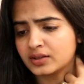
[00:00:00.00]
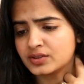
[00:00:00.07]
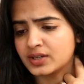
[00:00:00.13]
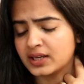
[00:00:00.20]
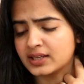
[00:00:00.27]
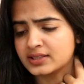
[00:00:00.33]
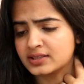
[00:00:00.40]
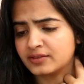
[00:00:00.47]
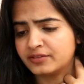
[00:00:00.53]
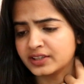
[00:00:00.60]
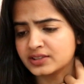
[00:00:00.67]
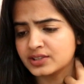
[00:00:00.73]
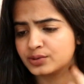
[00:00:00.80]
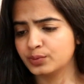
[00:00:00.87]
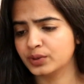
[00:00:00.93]
she has
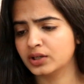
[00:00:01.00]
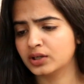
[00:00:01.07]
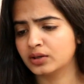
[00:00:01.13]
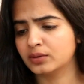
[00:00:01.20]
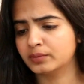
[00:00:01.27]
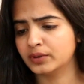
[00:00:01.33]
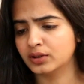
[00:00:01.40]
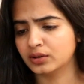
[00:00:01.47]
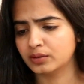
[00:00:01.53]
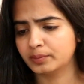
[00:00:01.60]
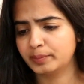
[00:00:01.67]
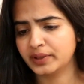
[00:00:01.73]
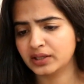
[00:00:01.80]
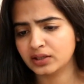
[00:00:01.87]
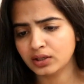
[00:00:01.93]
fixed it with a
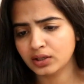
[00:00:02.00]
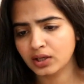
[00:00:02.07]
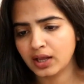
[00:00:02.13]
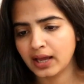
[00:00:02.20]
pin,